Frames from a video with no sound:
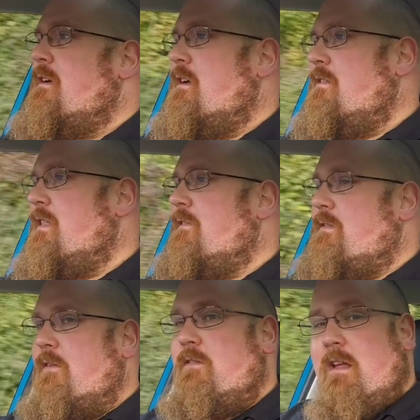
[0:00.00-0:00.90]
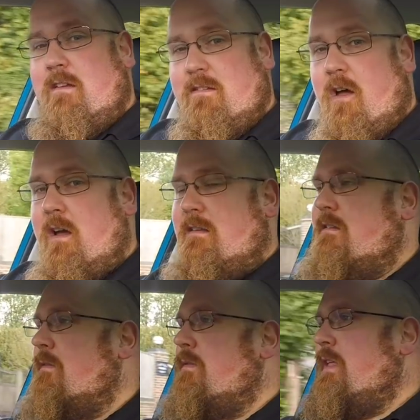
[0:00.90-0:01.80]
they've definitely started
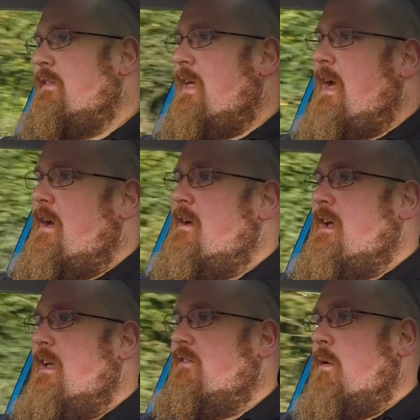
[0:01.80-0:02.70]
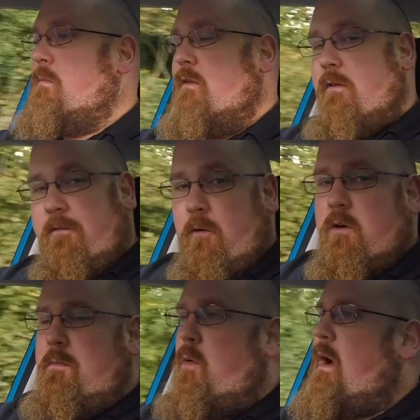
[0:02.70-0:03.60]
something there in terms of
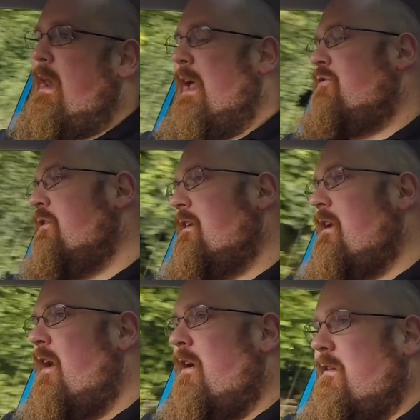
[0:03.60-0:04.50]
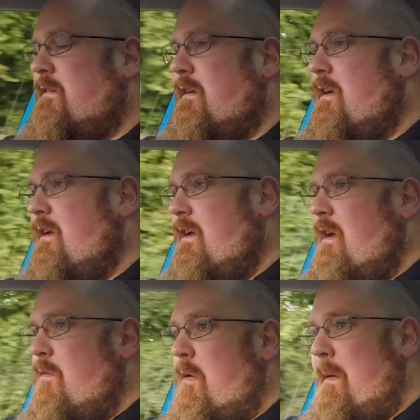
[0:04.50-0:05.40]
affordable electric cars.
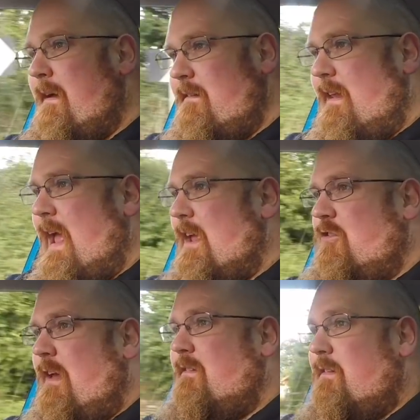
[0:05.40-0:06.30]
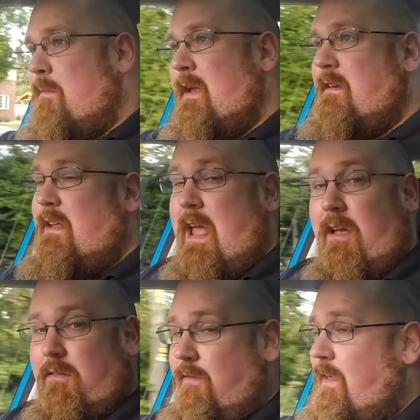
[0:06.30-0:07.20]
But back to the HS, I mean,
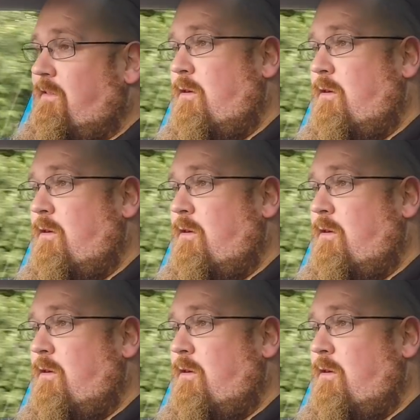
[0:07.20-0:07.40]
yes, if they do an